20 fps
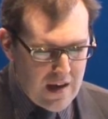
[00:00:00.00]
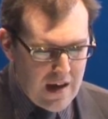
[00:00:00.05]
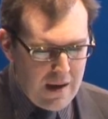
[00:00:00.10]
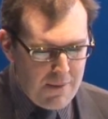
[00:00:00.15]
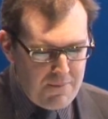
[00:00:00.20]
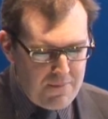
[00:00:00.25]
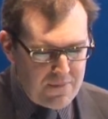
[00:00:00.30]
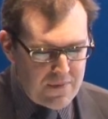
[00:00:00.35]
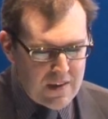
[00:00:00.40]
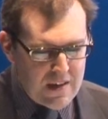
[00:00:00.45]

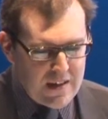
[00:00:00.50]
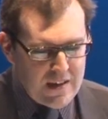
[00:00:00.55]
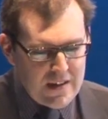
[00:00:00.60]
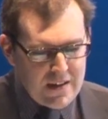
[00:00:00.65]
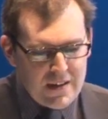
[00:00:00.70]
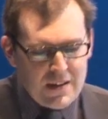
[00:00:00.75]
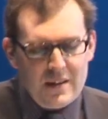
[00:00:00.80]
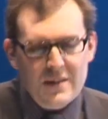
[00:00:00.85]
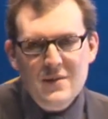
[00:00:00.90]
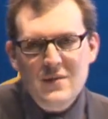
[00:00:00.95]

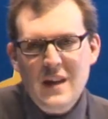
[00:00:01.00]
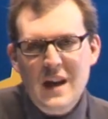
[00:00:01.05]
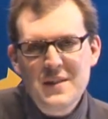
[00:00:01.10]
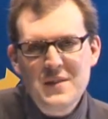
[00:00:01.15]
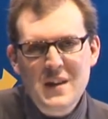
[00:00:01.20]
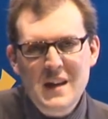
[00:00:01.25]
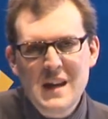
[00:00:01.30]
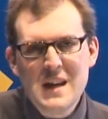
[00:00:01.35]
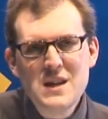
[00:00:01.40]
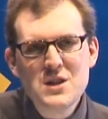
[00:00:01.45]

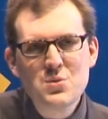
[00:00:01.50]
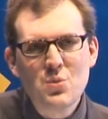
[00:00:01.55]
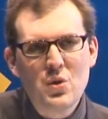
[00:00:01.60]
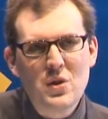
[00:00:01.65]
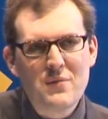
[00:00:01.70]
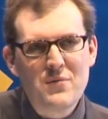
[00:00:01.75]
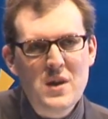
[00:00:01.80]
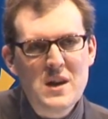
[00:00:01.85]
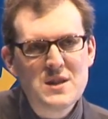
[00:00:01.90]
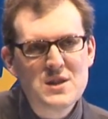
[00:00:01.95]
And the key to
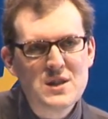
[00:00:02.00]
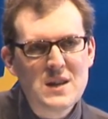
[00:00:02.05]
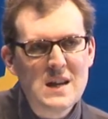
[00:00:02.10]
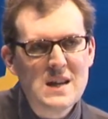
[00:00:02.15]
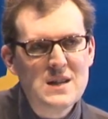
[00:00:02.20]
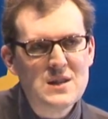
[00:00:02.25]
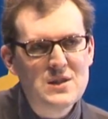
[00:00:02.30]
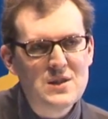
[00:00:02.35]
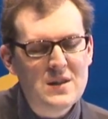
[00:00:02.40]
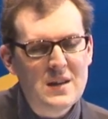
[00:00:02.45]
all of this
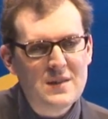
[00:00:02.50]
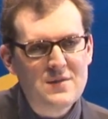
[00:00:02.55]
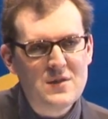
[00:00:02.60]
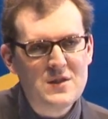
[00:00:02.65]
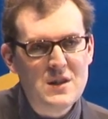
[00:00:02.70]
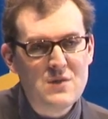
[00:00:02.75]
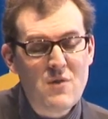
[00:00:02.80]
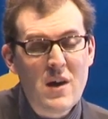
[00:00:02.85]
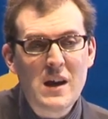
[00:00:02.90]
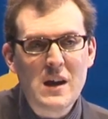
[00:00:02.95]
is
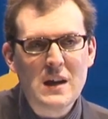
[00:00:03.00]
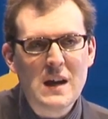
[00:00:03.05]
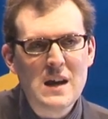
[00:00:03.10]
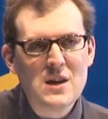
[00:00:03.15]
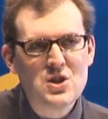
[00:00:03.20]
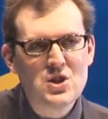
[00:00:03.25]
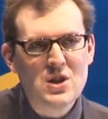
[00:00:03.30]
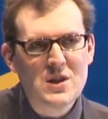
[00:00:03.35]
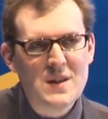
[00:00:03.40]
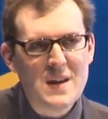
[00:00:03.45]

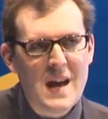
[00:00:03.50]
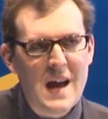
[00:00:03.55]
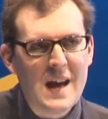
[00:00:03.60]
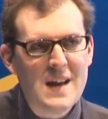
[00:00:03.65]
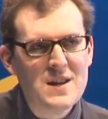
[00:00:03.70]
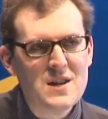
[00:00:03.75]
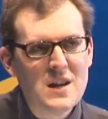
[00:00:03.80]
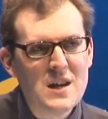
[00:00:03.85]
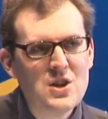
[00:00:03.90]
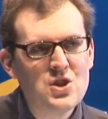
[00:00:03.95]
deregulation
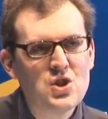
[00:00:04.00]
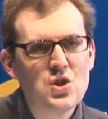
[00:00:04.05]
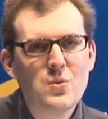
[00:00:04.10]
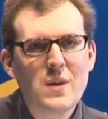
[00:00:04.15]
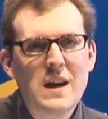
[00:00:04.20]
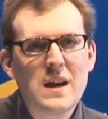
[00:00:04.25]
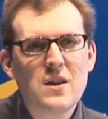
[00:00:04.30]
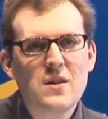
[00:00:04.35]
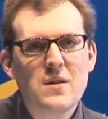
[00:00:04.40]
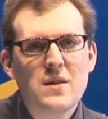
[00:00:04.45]
and
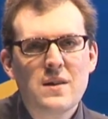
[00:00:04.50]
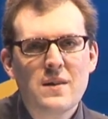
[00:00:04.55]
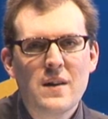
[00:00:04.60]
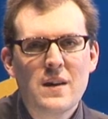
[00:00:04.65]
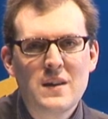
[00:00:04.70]
issuing